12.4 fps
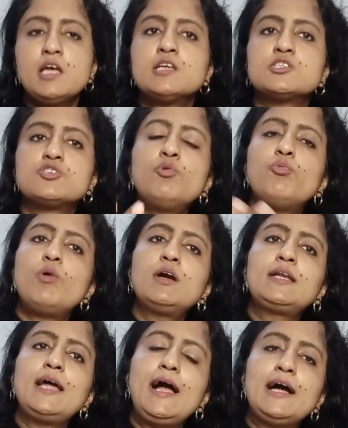So
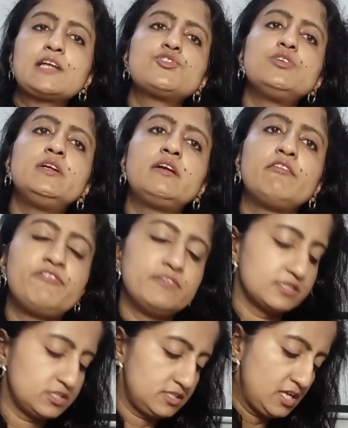what actually
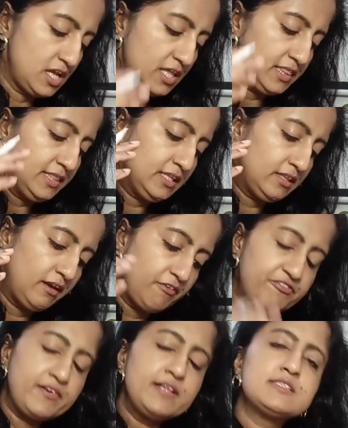differs? The
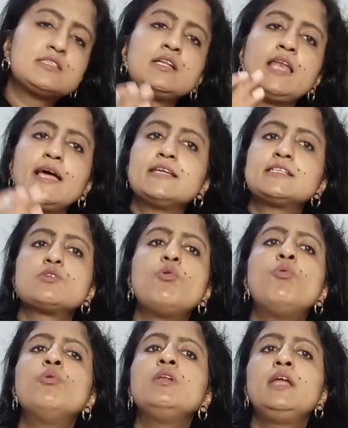difference lies
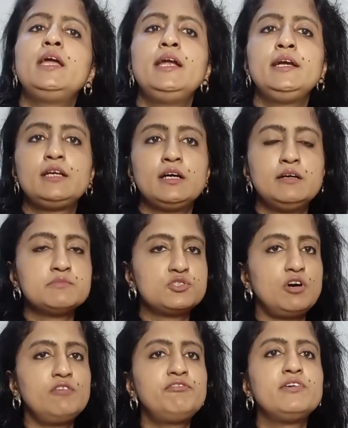only in terms
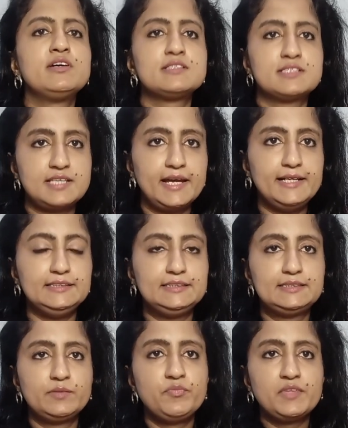of
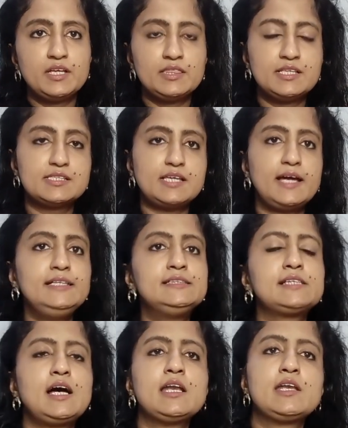sides. The
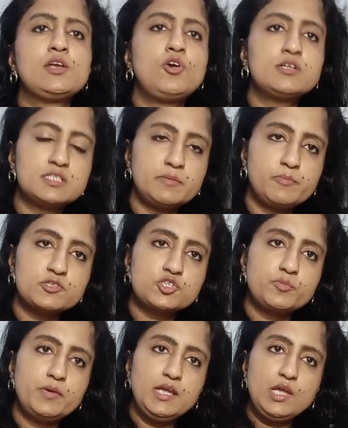sides are not supposed
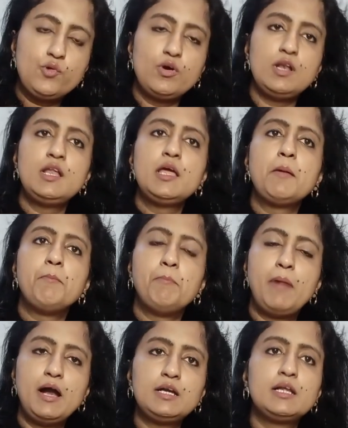to be equal,
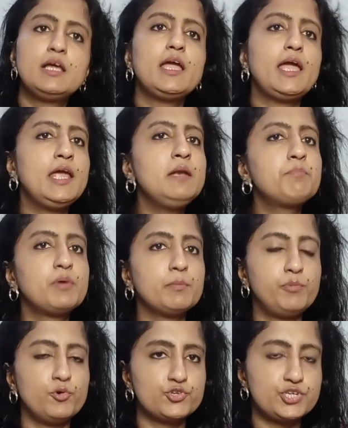but in
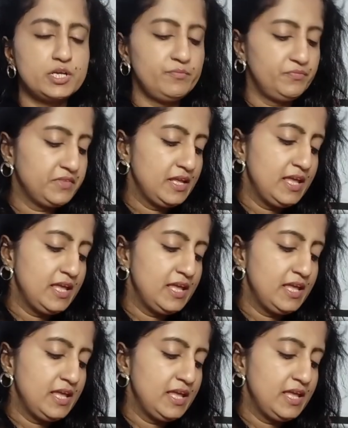proportion.